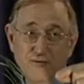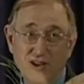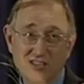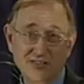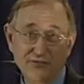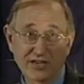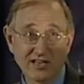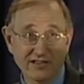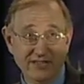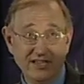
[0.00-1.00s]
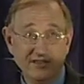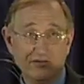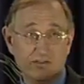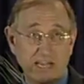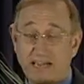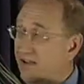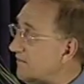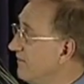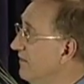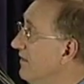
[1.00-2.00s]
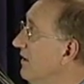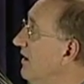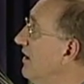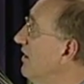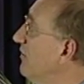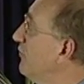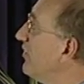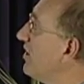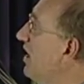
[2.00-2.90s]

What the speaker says: philosophy living today. For the